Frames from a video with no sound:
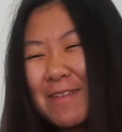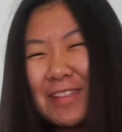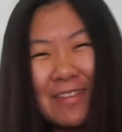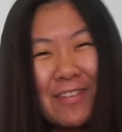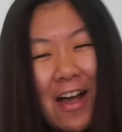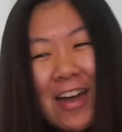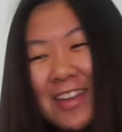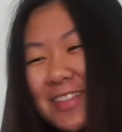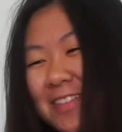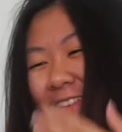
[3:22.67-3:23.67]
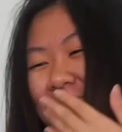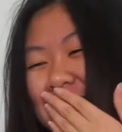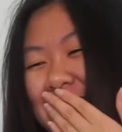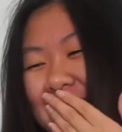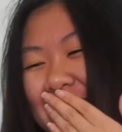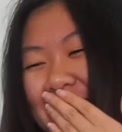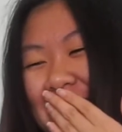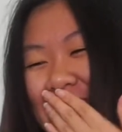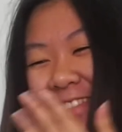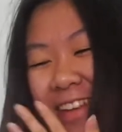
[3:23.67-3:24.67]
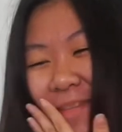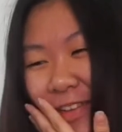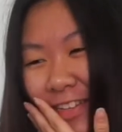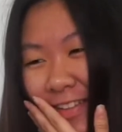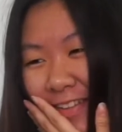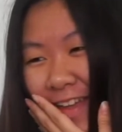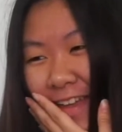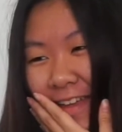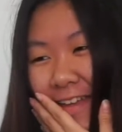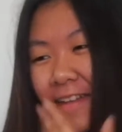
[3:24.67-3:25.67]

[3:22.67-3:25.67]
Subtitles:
believe God is a road trip. That's what I meant to say.